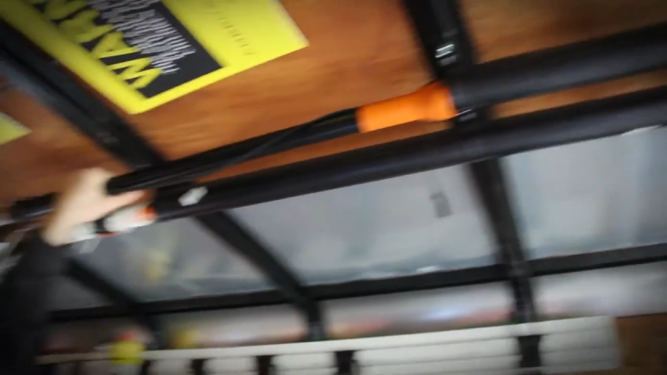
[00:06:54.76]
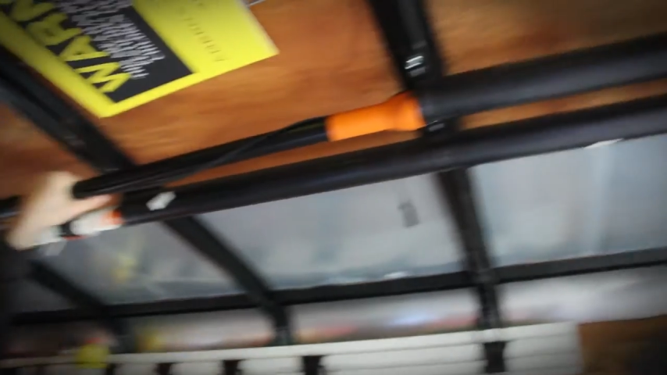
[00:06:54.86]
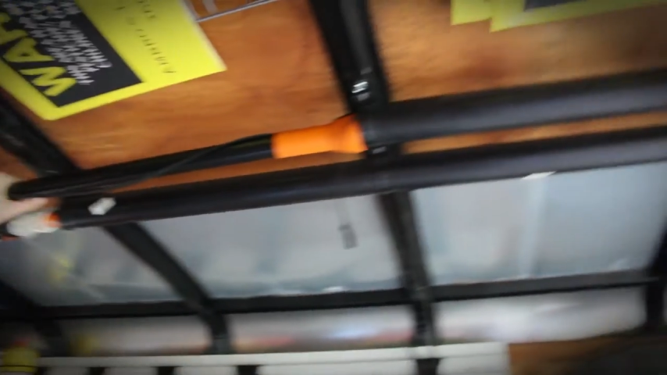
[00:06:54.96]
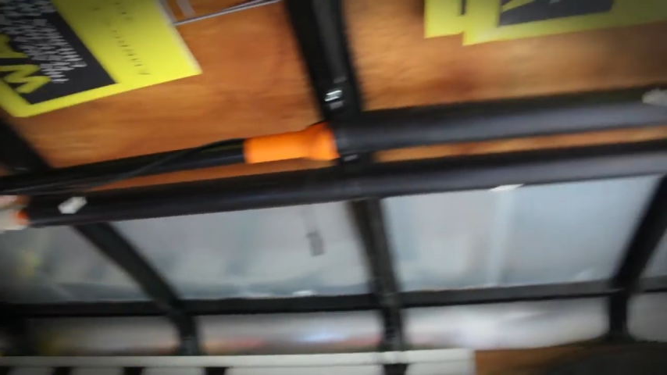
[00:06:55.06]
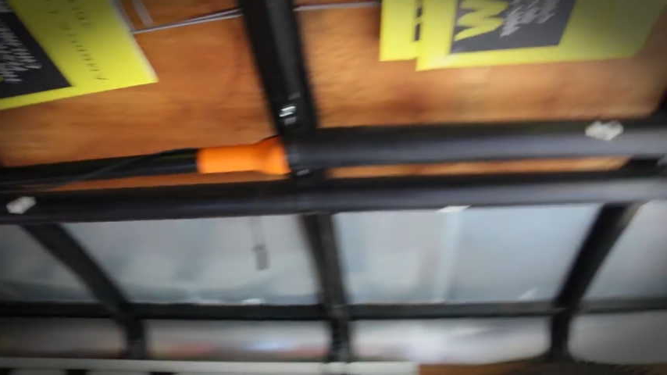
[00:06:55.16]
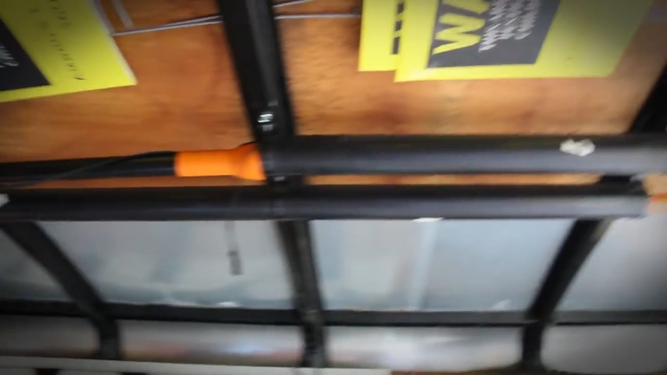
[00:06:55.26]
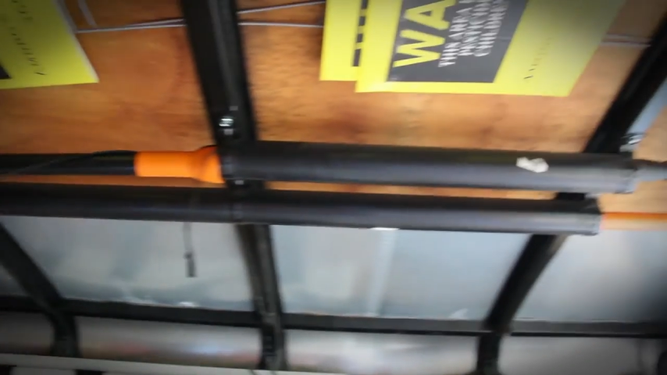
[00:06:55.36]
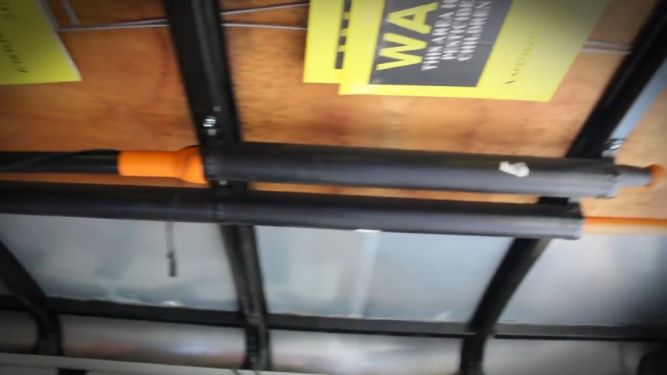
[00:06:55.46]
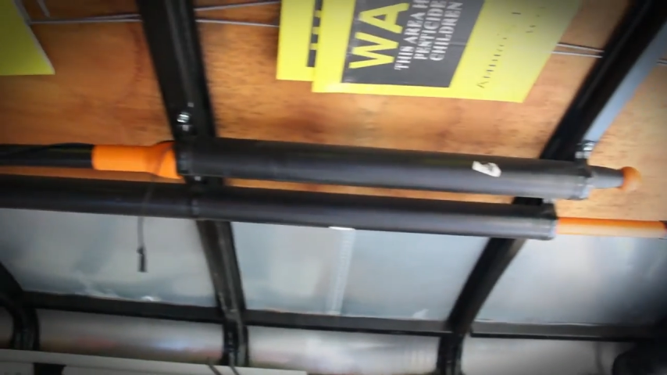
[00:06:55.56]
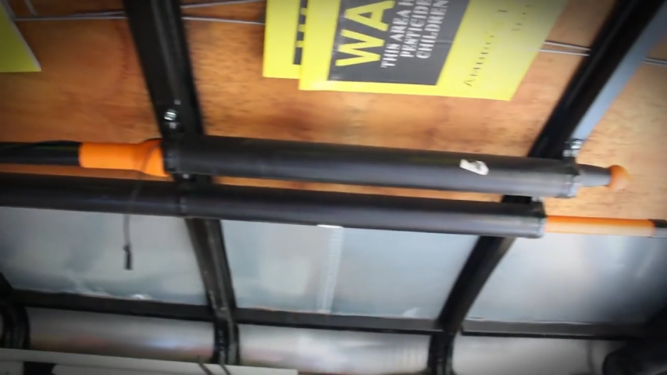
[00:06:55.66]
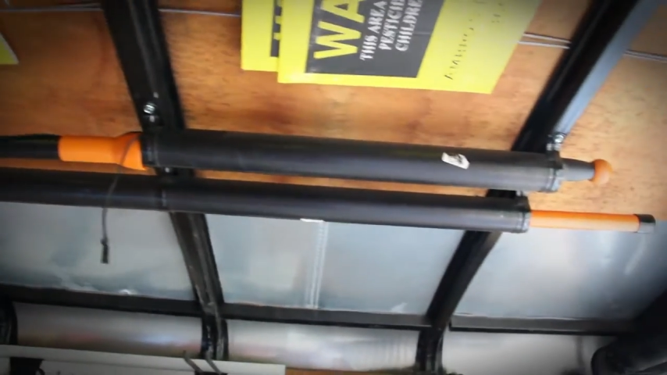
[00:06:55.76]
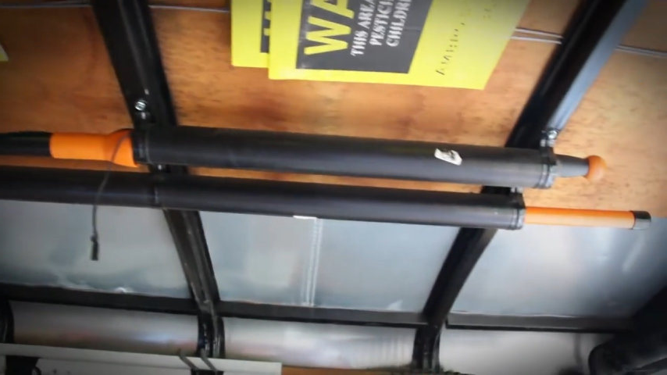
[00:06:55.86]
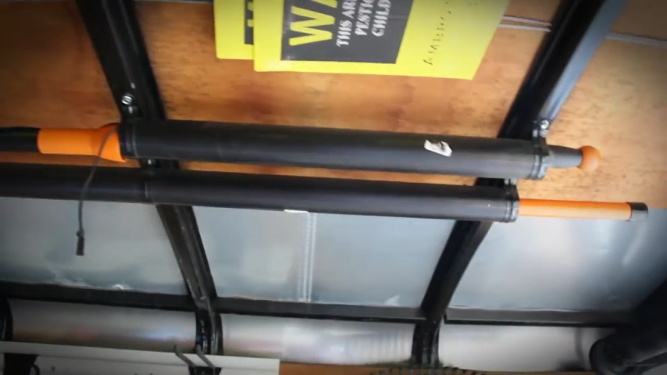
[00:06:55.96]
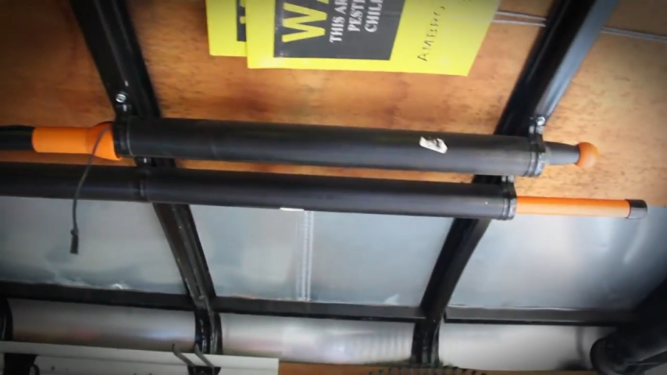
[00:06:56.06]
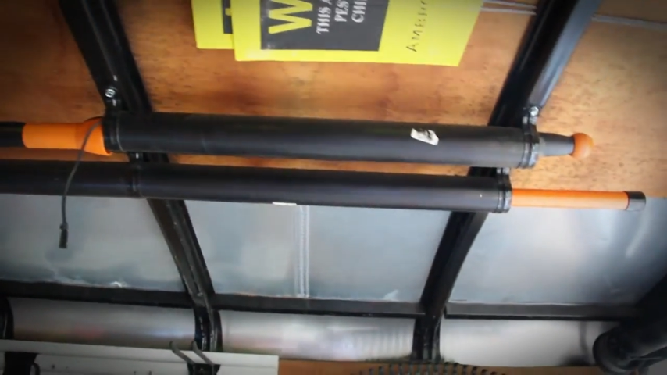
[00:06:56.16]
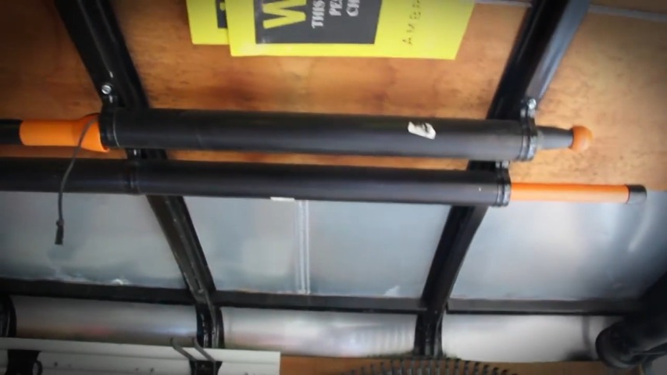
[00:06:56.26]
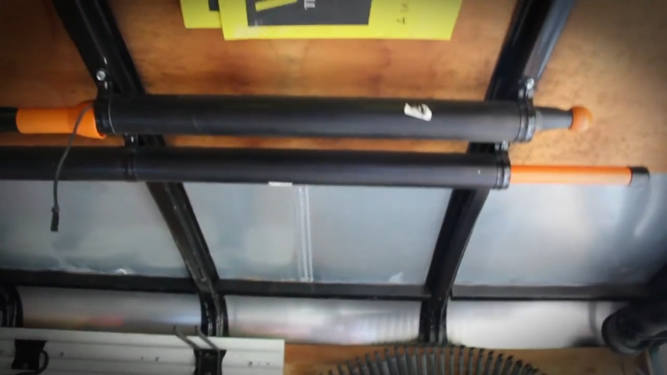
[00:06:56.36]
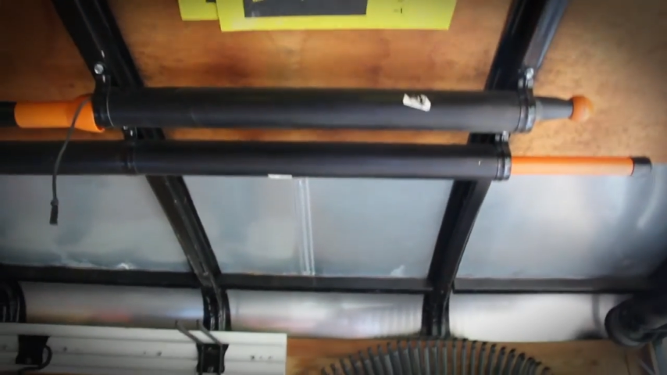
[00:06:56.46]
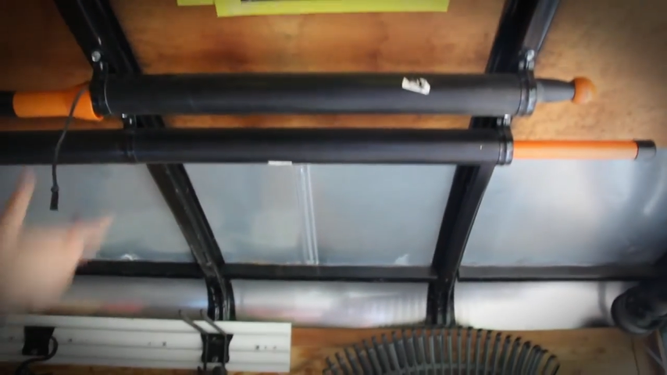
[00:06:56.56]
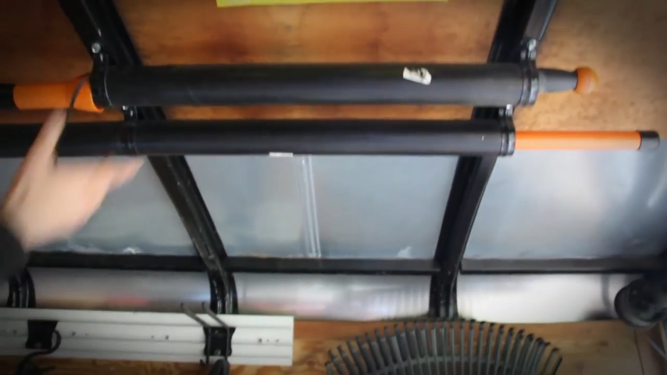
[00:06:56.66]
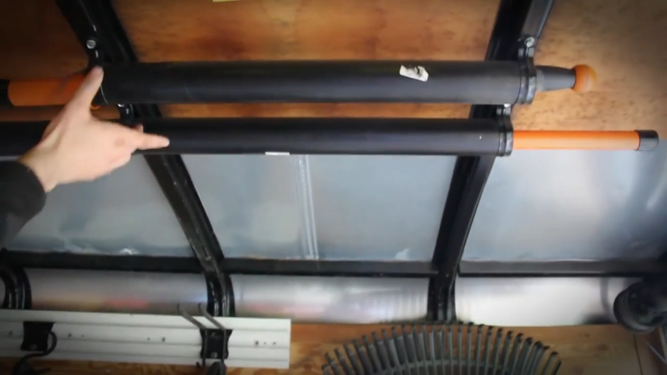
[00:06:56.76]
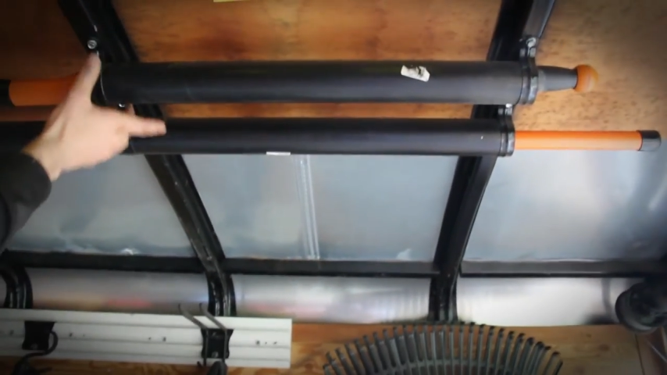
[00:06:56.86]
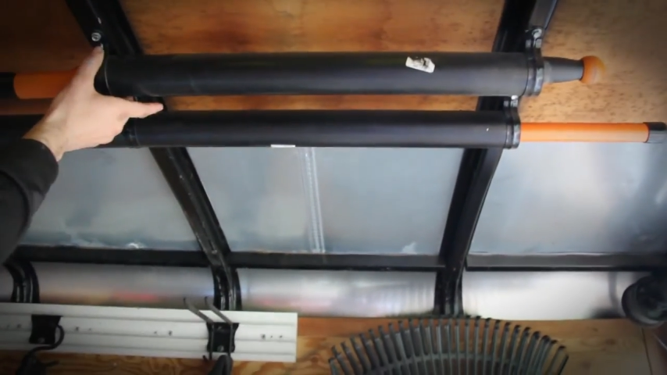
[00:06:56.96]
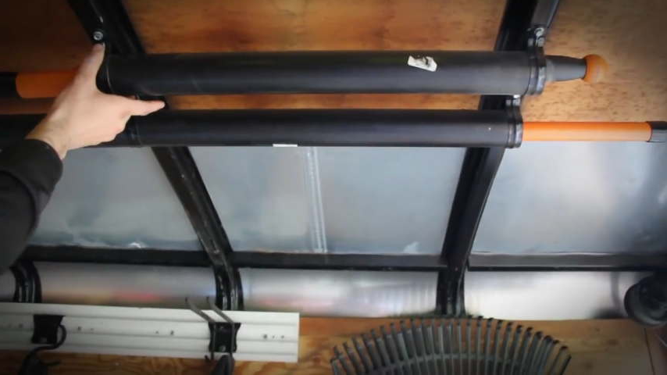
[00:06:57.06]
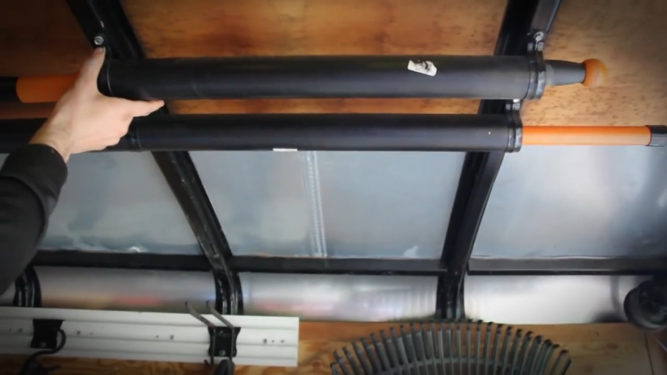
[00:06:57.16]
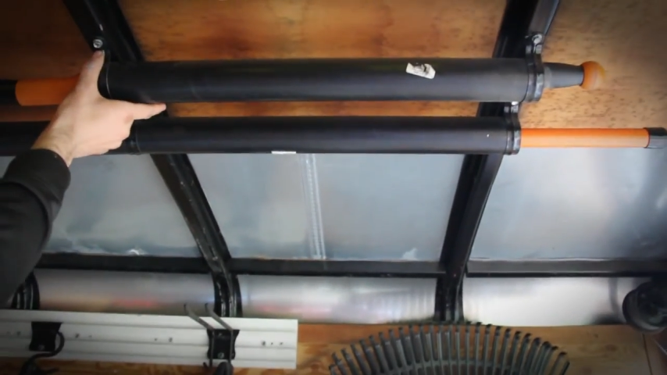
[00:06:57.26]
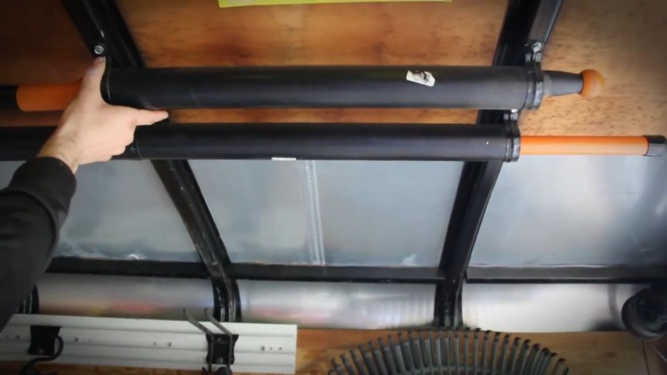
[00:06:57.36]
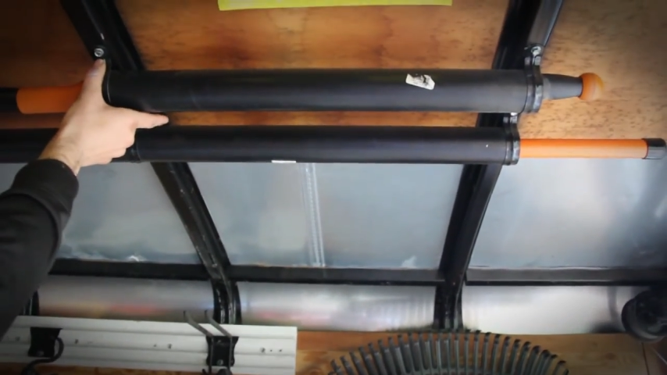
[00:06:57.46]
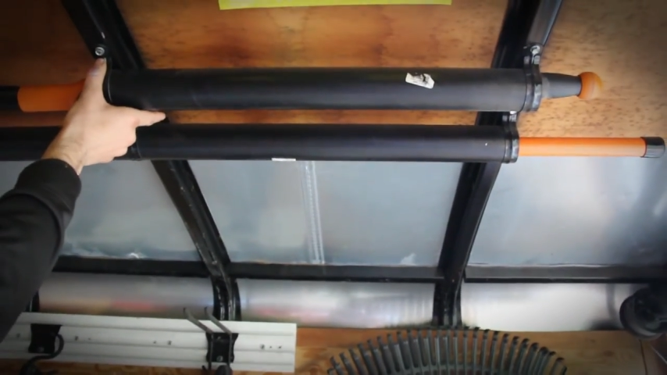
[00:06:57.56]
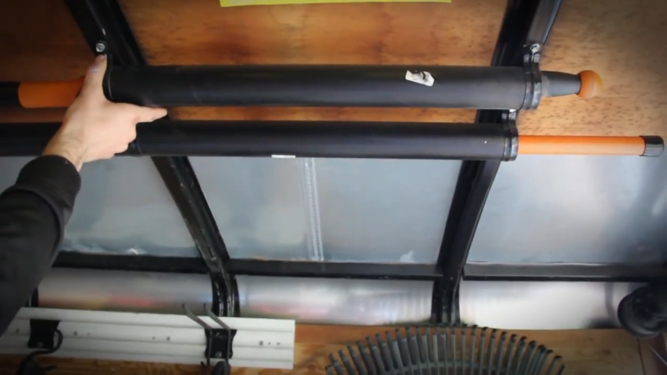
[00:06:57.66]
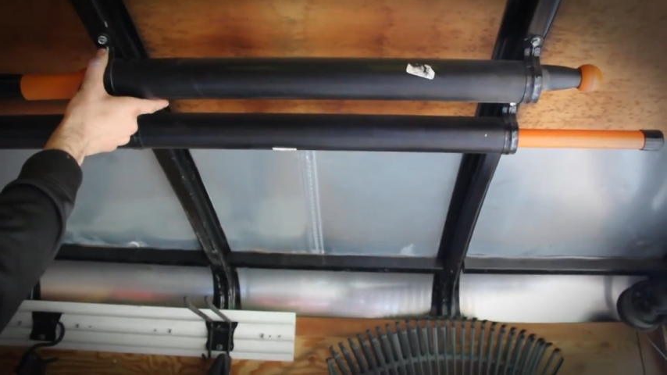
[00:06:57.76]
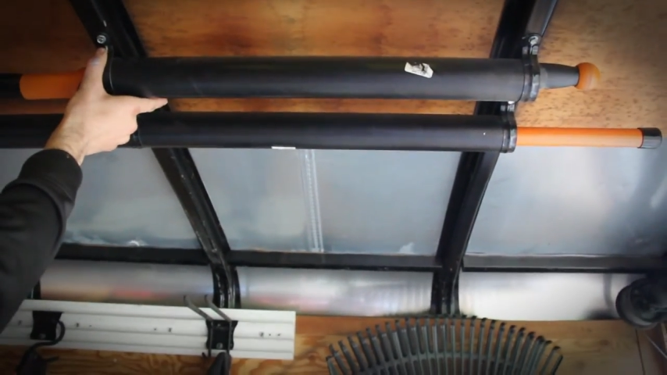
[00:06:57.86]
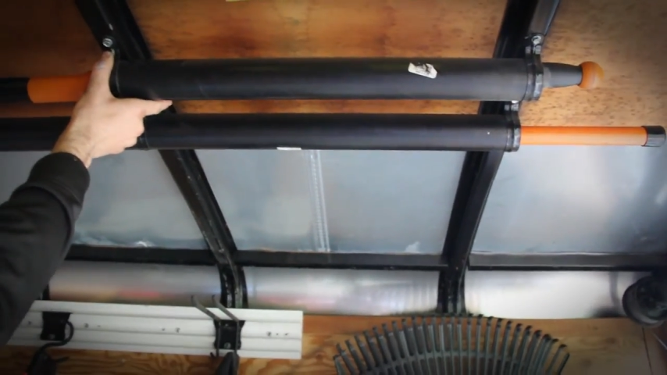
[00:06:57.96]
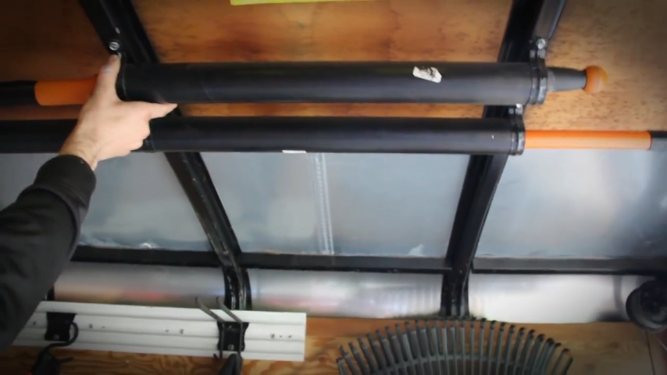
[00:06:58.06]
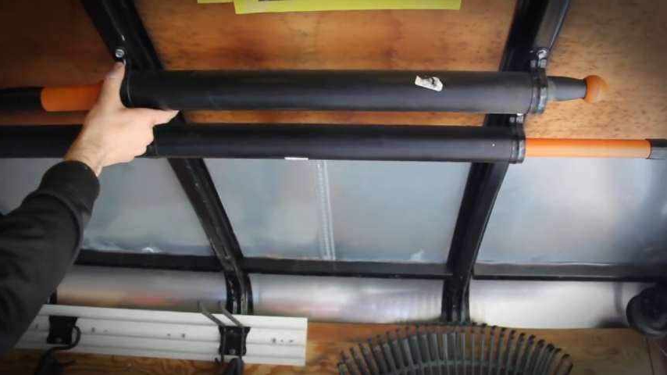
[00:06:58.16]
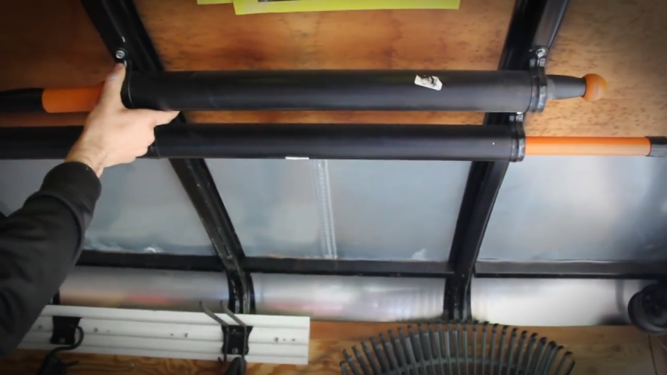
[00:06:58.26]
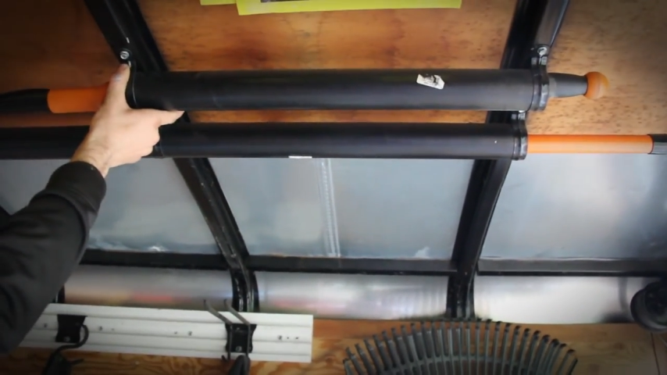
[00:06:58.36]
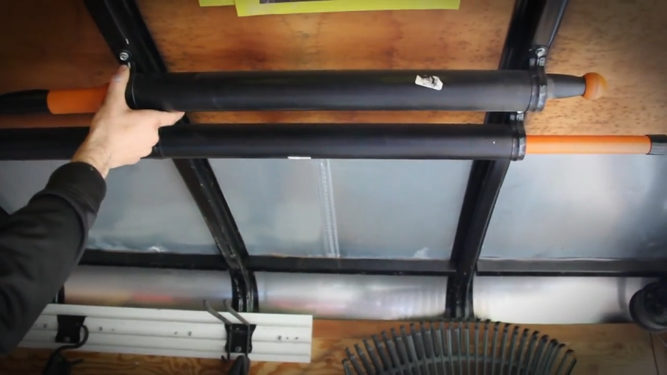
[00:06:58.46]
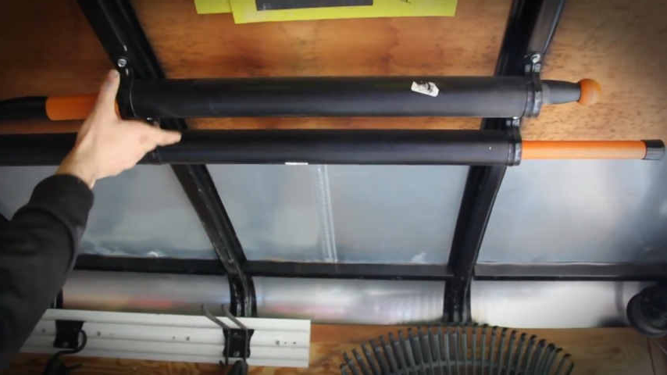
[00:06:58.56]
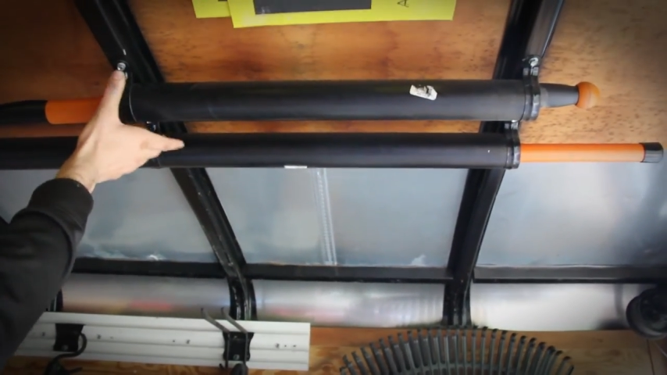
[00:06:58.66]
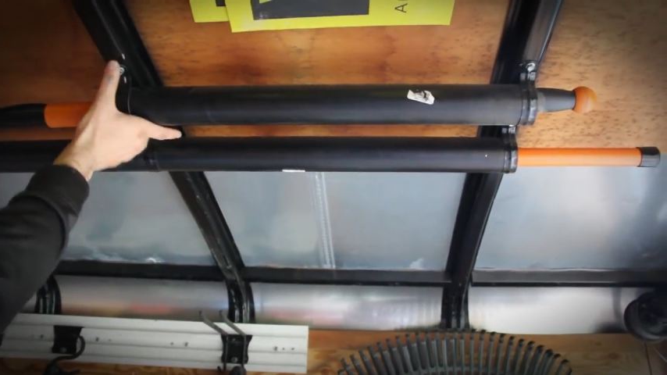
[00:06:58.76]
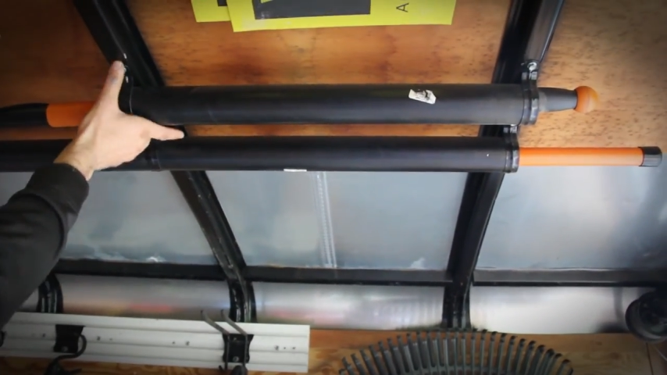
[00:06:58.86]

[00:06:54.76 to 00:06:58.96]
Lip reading: (no speaker visible)